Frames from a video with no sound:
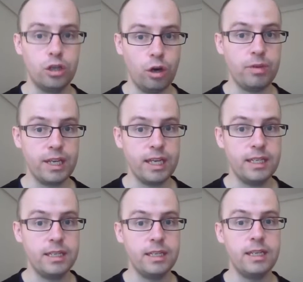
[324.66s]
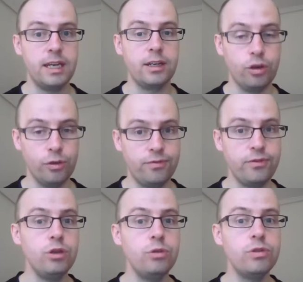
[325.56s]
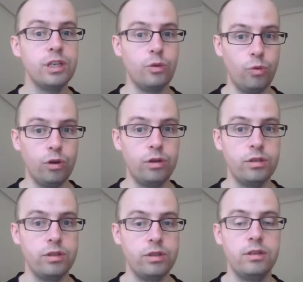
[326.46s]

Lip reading: complicated and confusing words